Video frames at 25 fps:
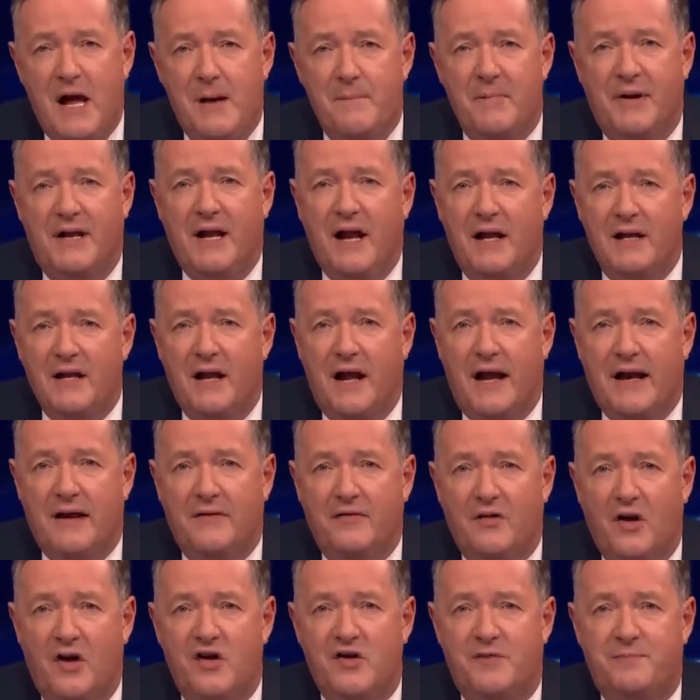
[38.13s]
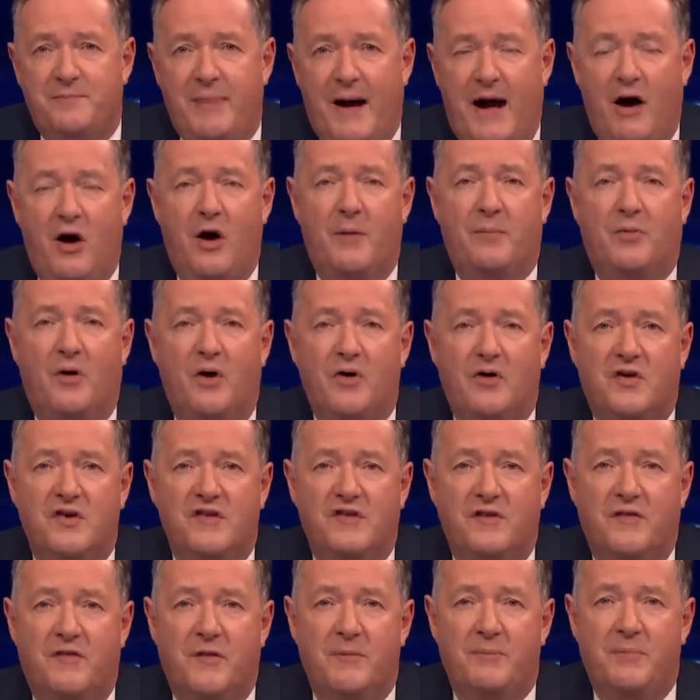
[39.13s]
But unlike those power
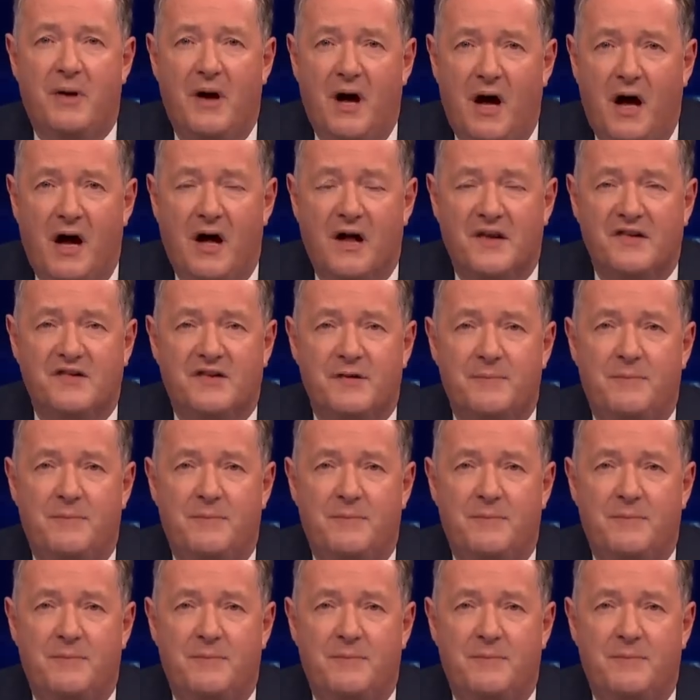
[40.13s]
brokers of the past,